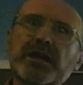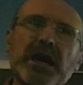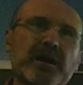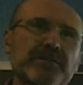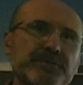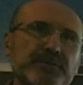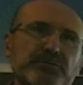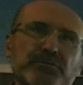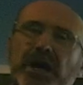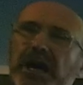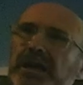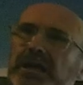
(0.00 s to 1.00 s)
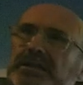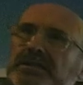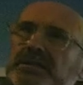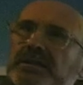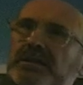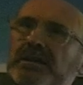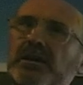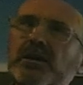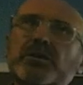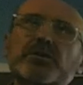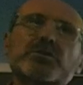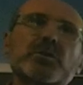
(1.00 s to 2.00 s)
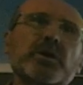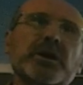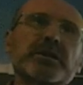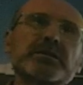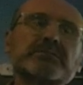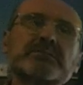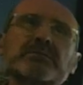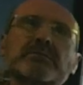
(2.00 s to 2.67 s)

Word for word: out for rides, doing